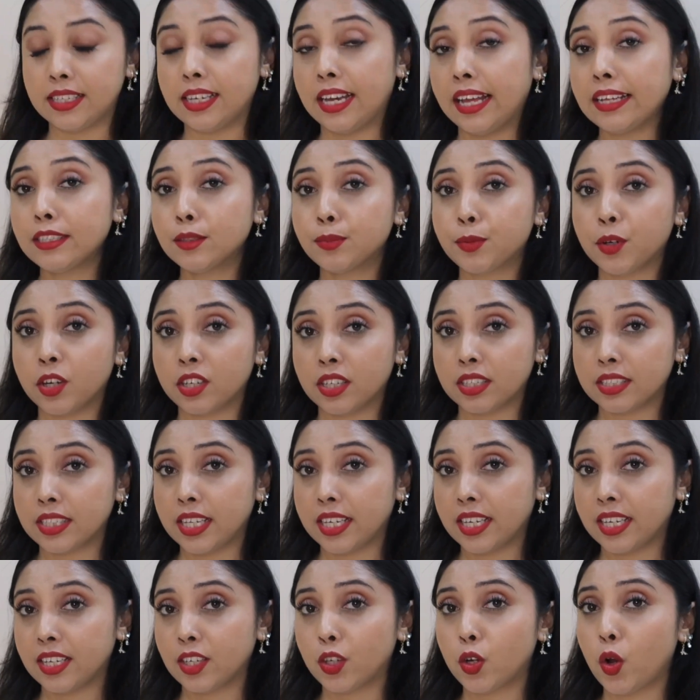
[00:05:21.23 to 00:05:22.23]
the next product
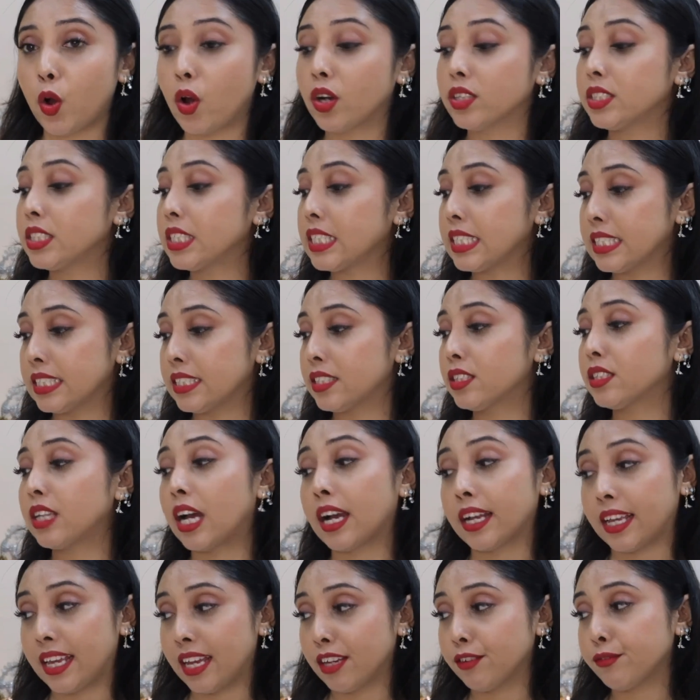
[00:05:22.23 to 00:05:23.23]
that I got is
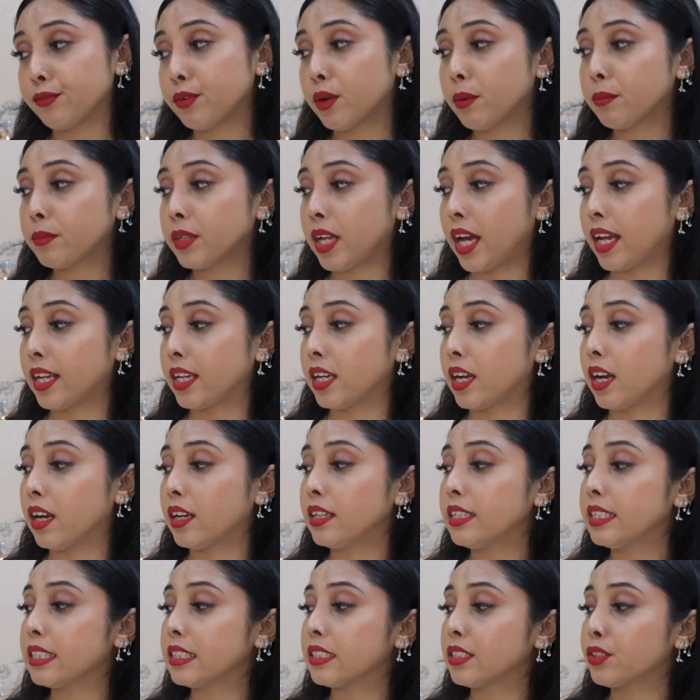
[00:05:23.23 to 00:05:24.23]
again from
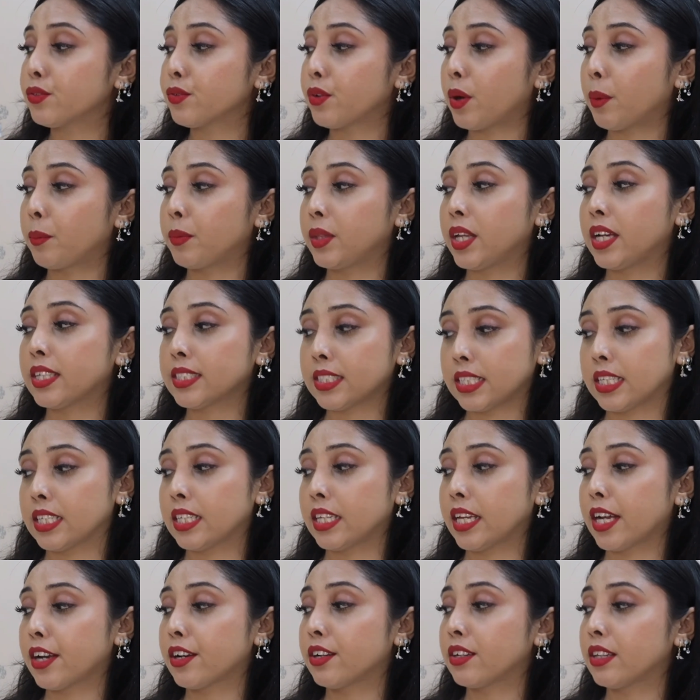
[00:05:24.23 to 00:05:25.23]
Nykaa. It is from their
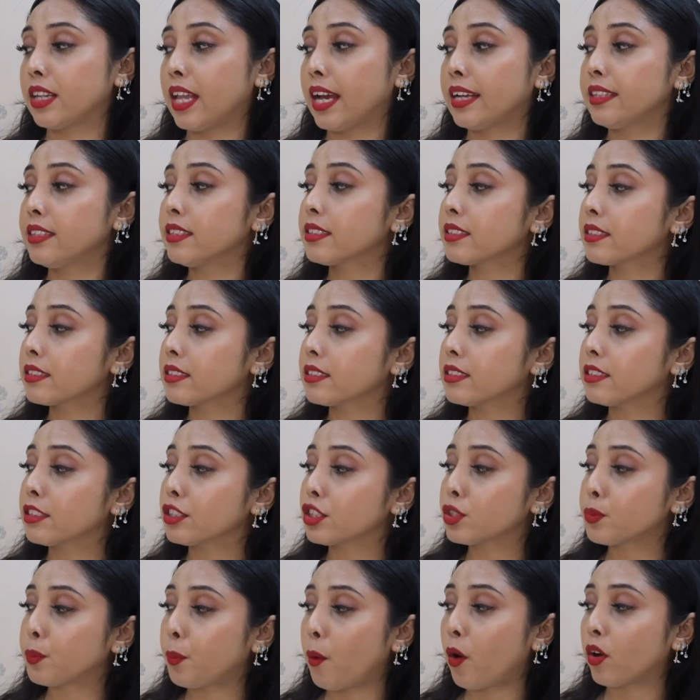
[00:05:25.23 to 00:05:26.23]
skincare line. This is the
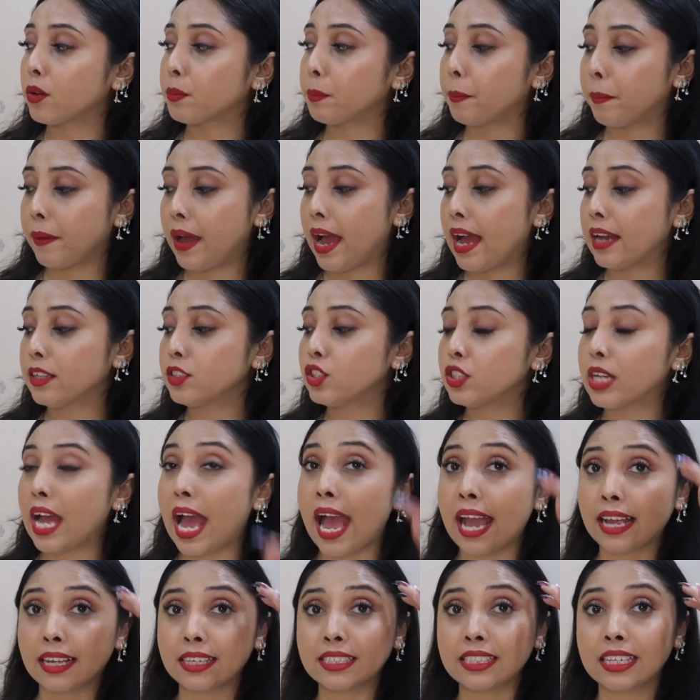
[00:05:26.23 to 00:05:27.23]
spot patch,
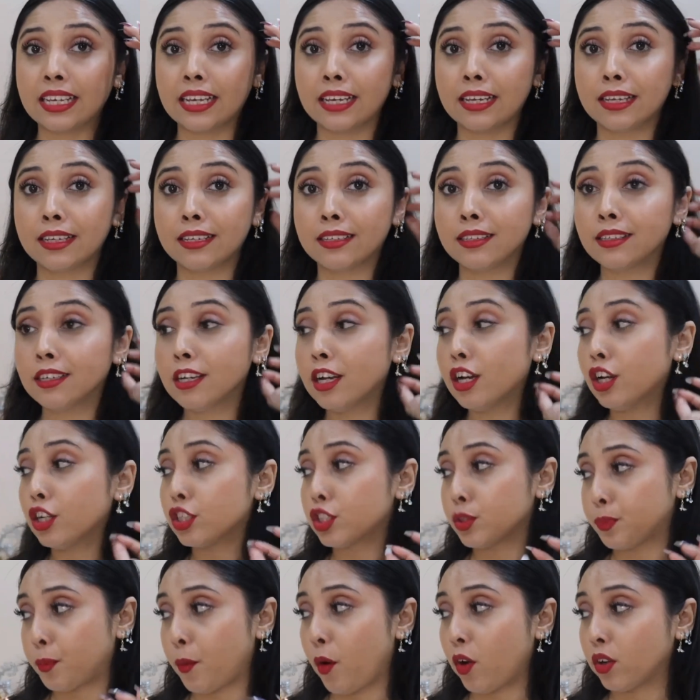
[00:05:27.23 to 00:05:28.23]
acne
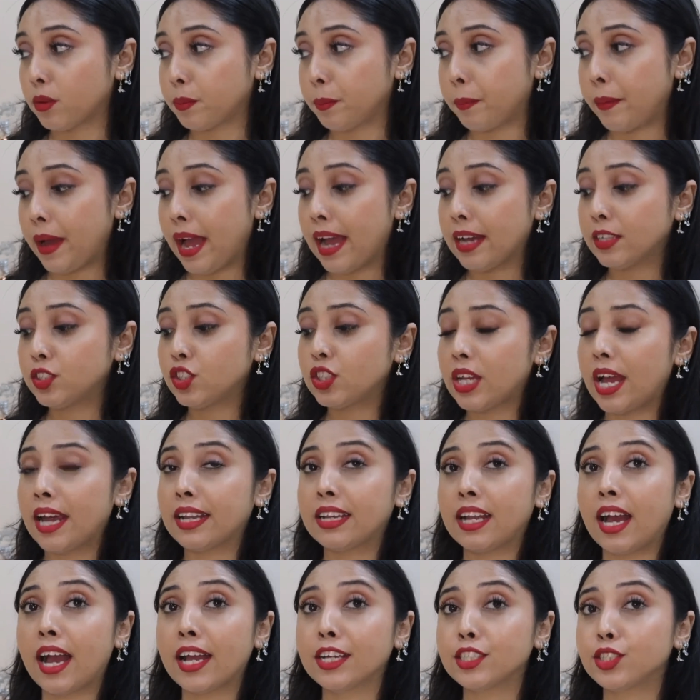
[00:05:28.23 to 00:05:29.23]
spot patch,
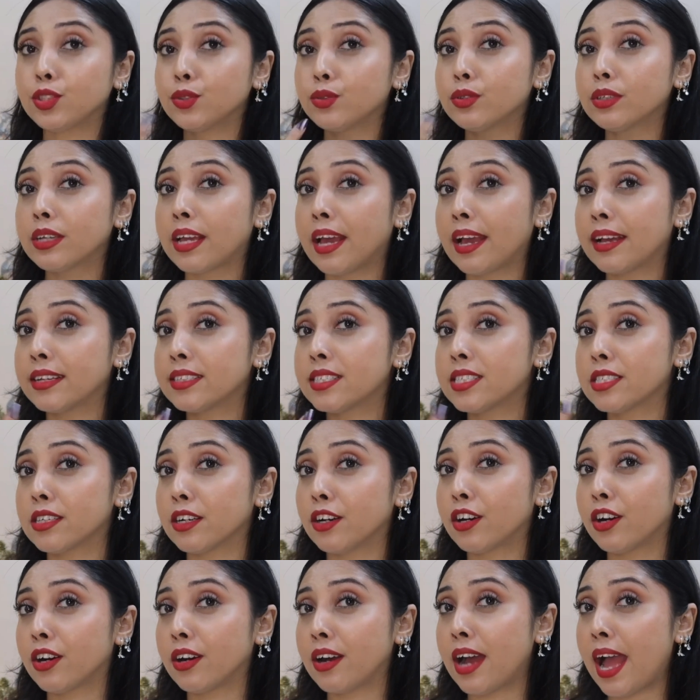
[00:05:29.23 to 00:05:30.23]
and I do get
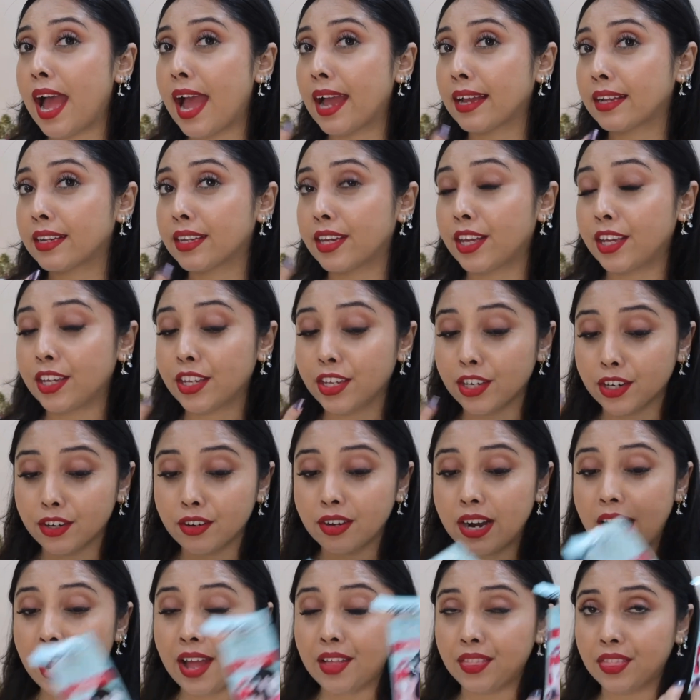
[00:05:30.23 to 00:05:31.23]
acne
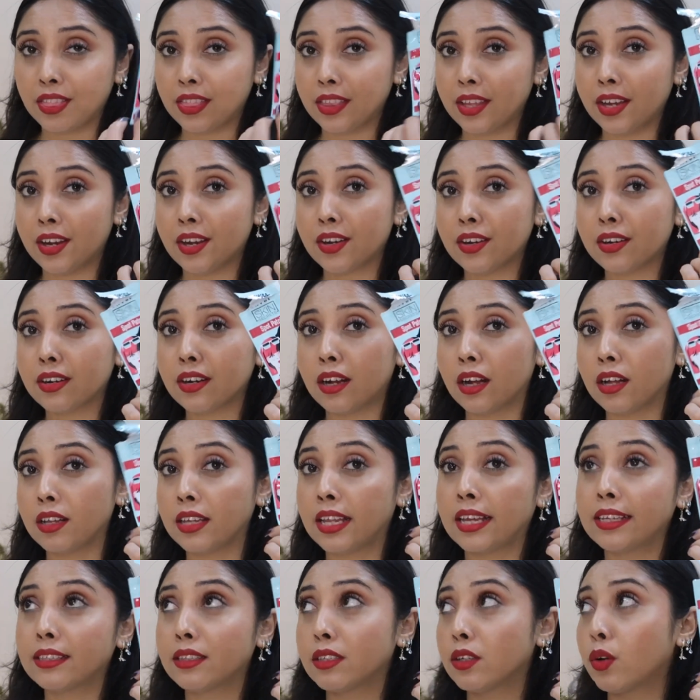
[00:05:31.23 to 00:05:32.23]
here and there,
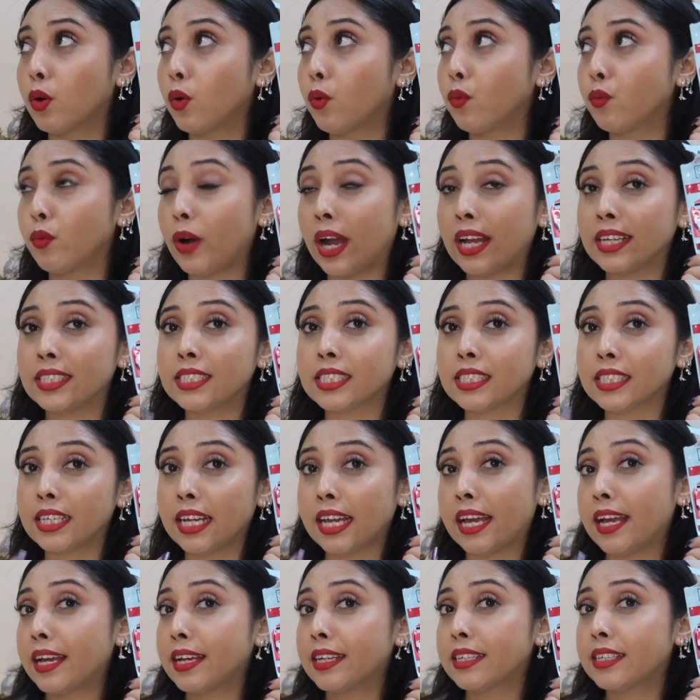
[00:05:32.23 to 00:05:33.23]
like the white
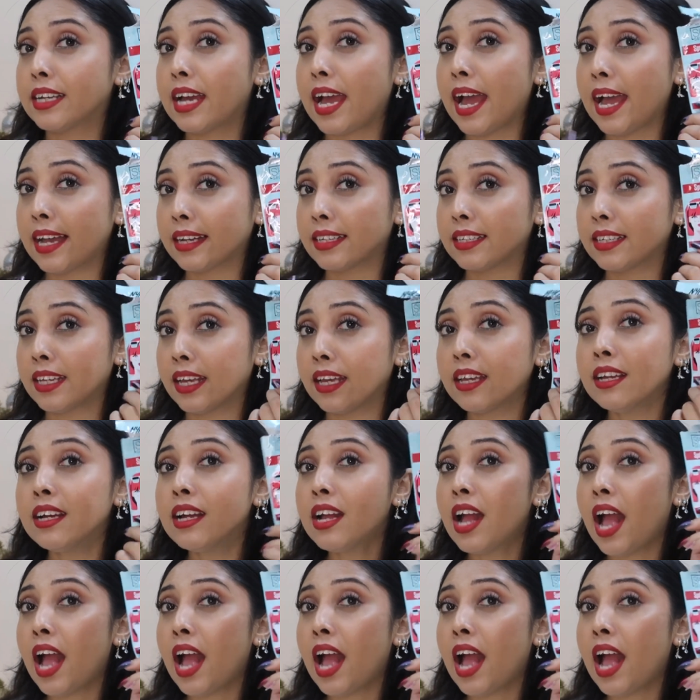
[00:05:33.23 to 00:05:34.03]
head acne,